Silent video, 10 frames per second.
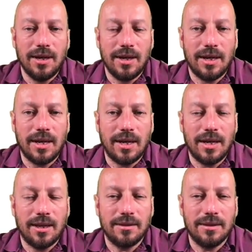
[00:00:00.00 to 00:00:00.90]

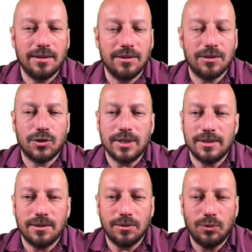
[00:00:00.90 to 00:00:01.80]
And just
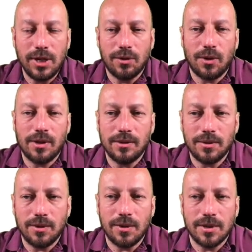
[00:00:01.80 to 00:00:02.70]
recall
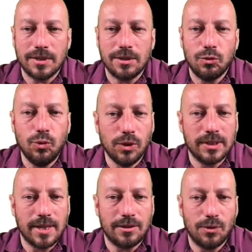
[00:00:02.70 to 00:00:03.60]
all these rules
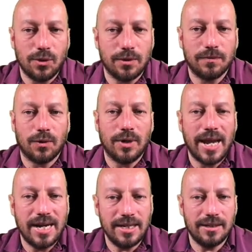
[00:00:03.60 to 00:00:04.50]
that you learned for
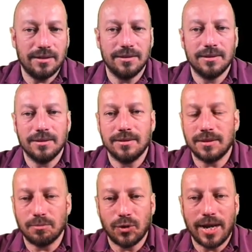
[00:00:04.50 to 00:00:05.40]
adding,
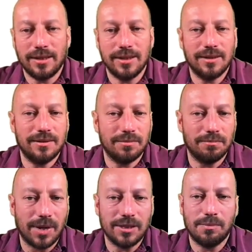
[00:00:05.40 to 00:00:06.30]
subtracting,
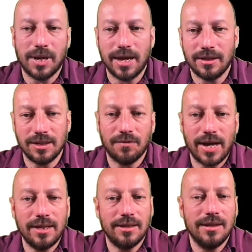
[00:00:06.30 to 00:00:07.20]
multiplying,
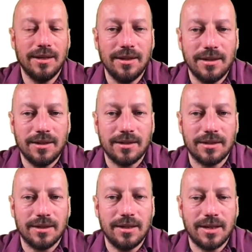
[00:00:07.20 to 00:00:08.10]
dividing
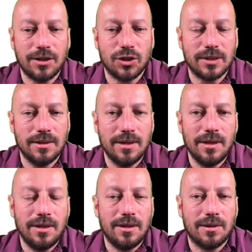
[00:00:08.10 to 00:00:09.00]
integers.
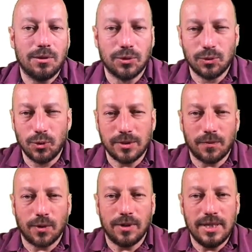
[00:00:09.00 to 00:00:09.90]
Those rules
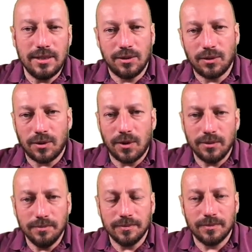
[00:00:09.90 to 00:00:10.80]
were easy to
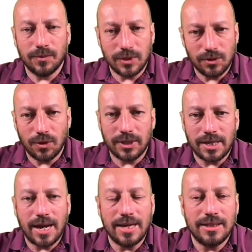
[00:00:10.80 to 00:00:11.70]
learn once you got the
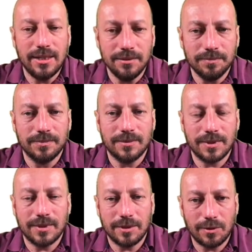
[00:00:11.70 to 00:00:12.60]
idea
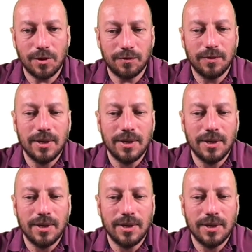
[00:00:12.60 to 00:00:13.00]
of